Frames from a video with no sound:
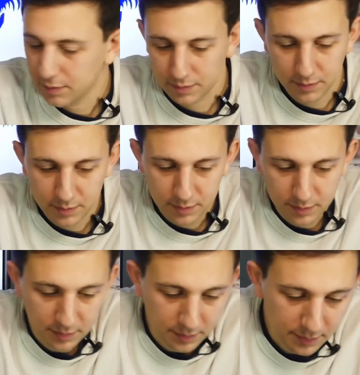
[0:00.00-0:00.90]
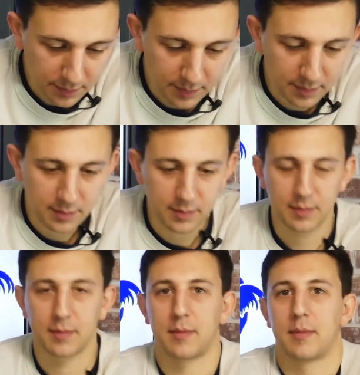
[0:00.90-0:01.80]

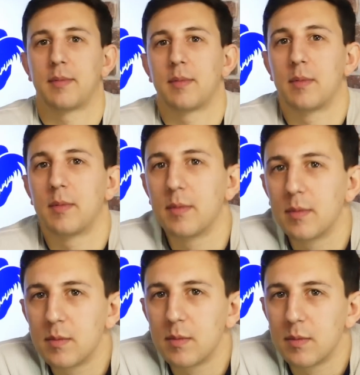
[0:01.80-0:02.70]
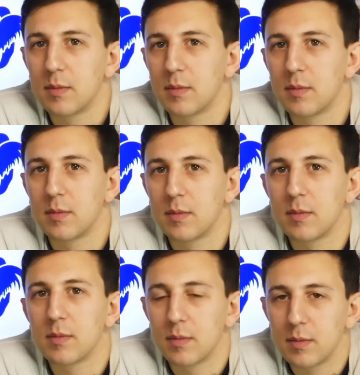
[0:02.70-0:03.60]

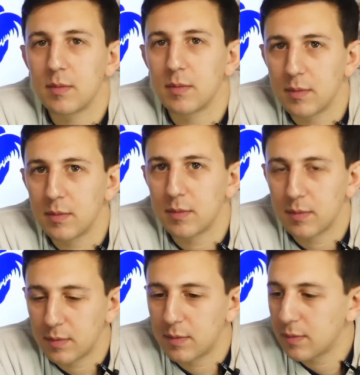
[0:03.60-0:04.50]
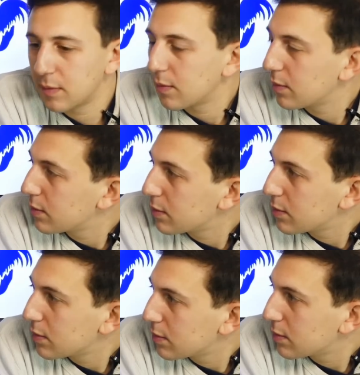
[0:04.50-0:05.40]

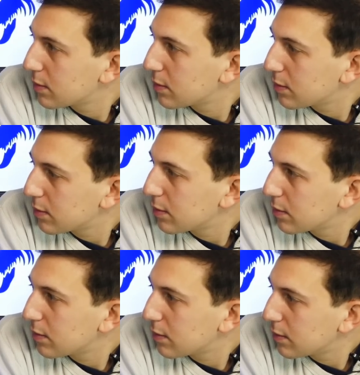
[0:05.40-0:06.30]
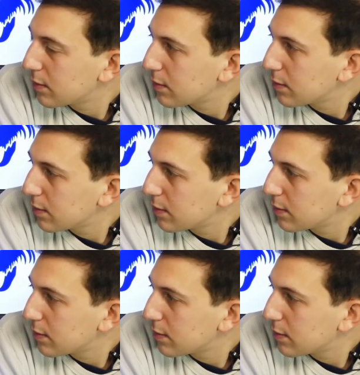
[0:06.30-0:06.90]
(silent)